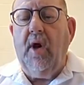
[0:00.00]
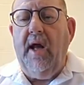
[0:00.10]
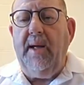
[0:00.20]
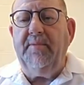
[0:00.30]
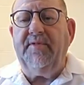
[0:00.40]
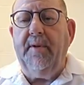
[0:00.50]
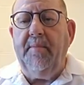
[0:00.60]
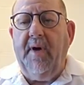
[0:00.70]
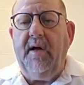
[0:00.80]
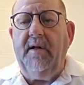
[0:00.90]
claims and
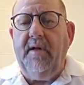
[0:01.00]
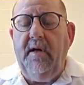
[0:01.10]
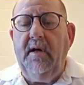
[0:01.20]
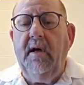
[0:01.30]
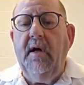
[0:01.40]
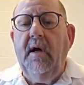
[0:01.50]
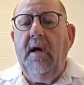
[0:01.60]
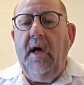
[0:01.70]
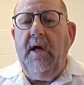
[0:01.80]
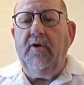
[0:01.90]
marketing
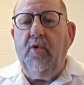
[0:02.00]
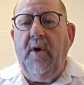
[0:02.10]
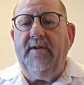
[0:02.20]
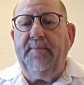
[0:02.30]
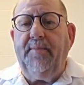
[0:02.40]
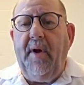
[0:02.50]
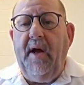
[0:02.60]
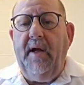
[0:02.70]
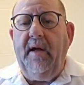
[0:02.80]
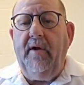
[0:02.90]
and to expand